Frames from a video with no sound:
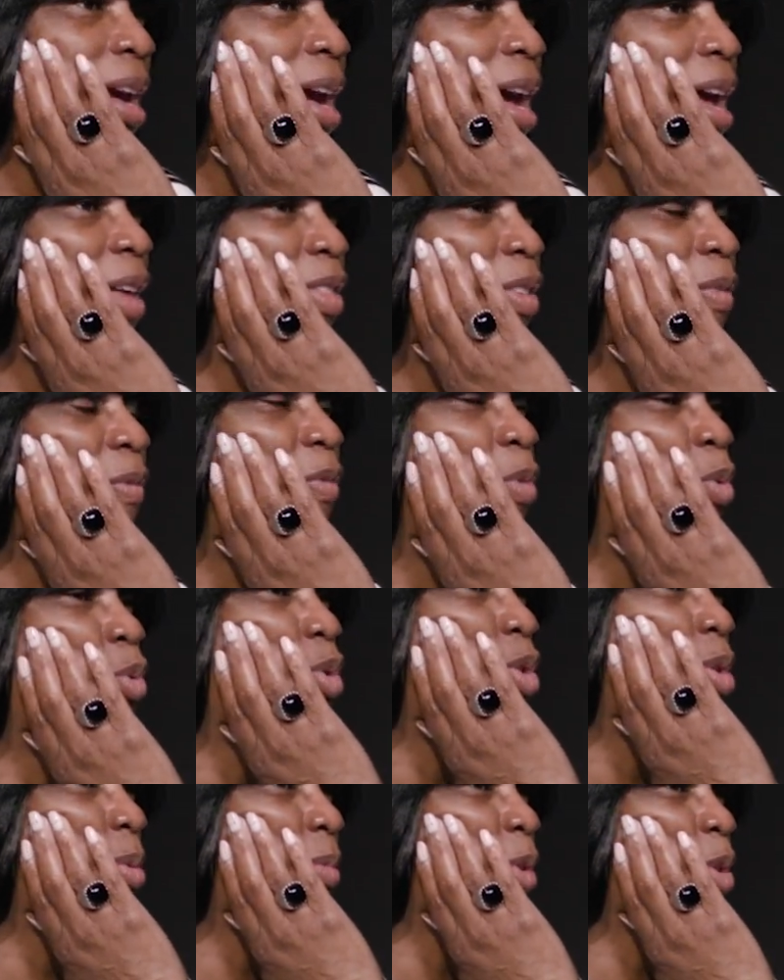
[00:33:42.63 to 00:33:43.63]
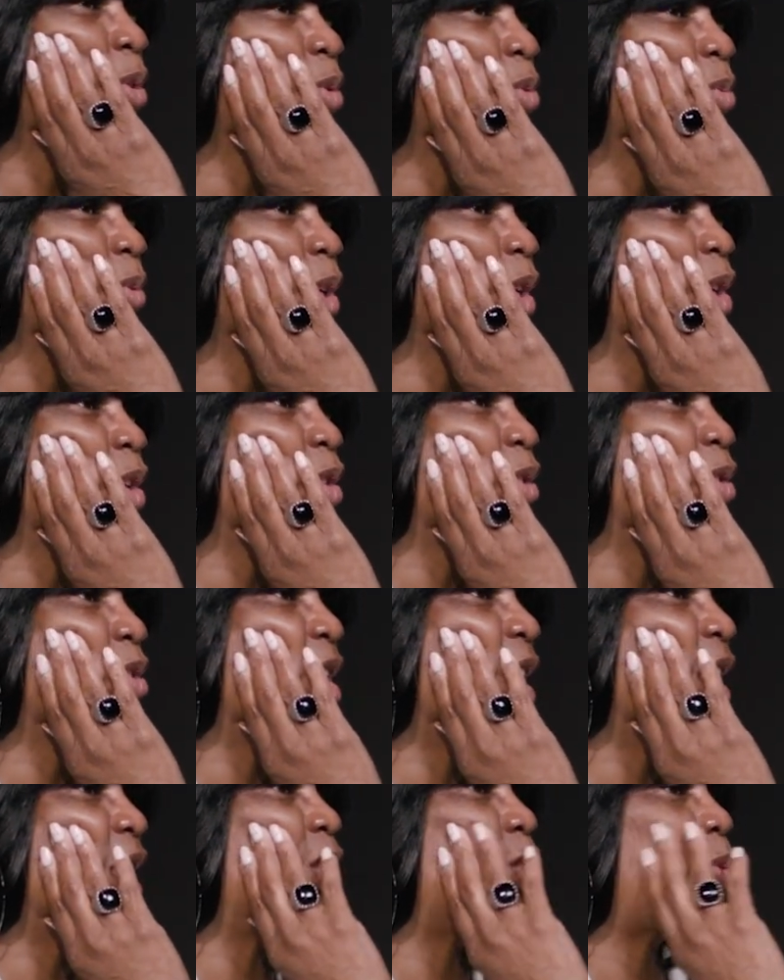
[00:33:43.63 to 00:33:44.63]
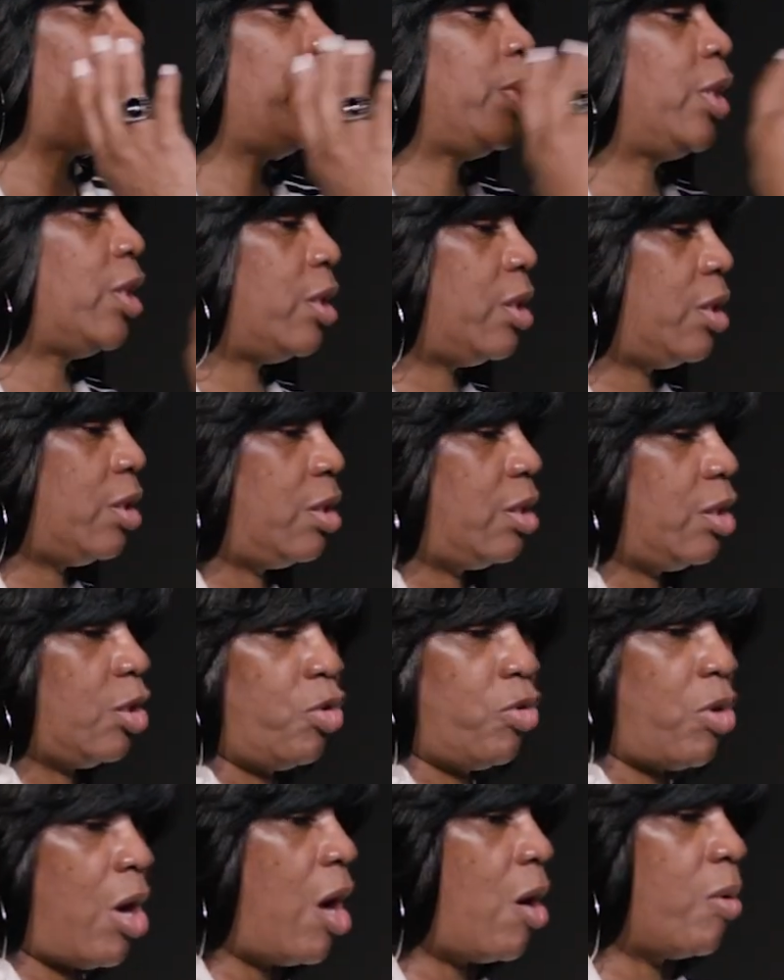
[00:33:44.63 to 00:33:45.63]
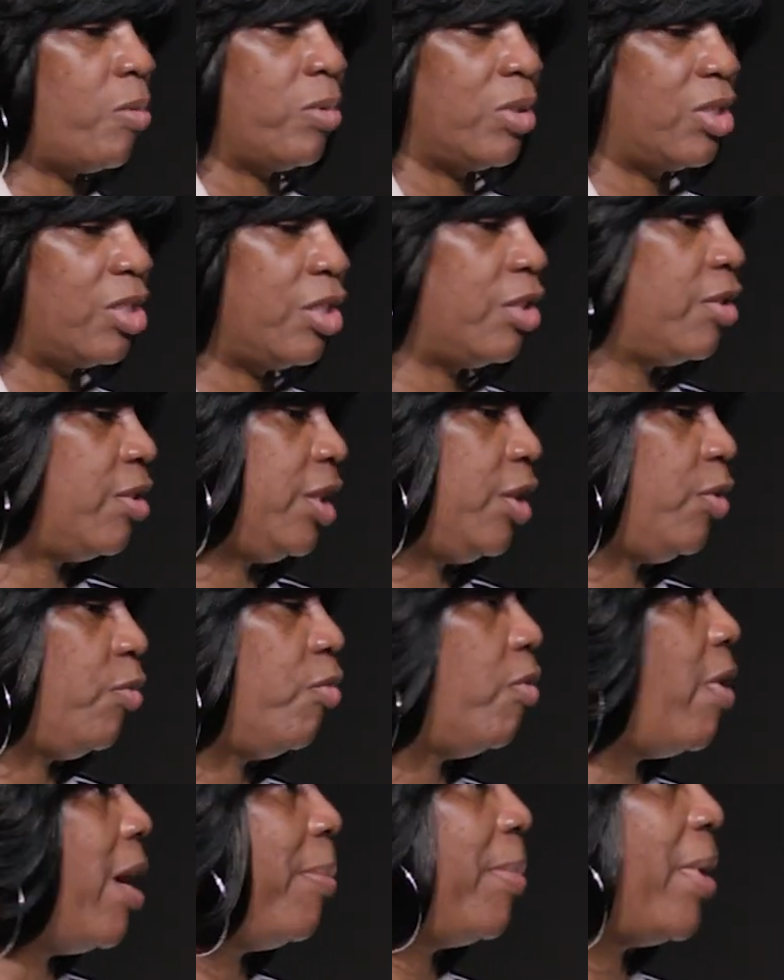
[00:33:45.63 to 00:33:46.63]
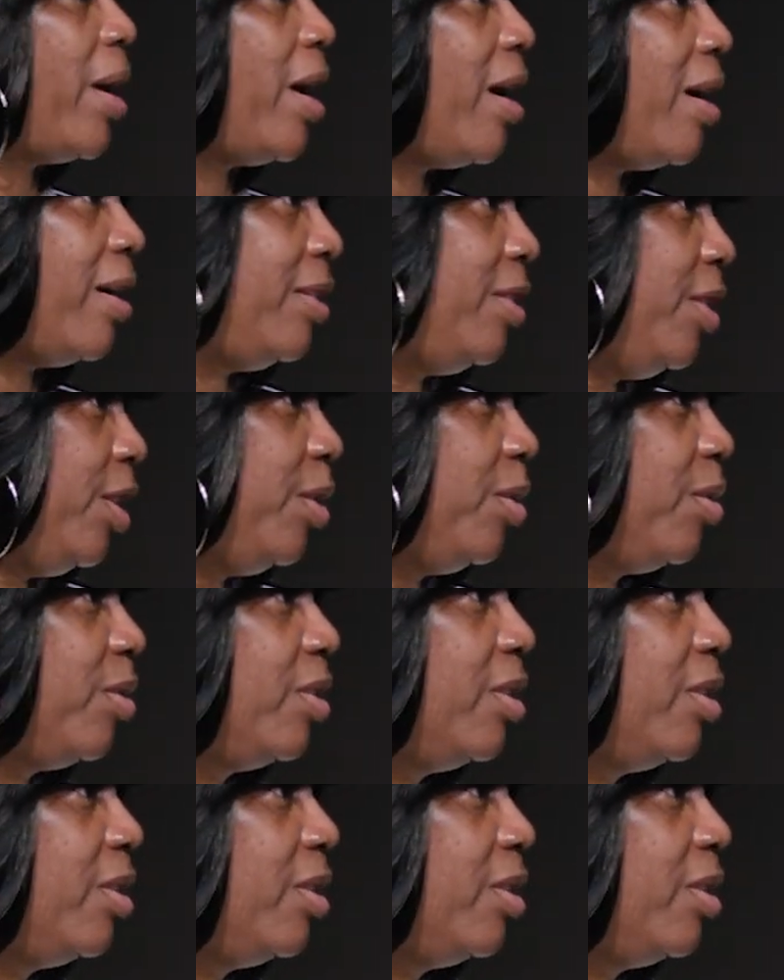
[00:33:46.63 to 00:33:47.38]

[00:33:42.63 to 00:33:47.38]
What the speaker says: At the Forum, those were the good old days because the crowd was literally right behind you.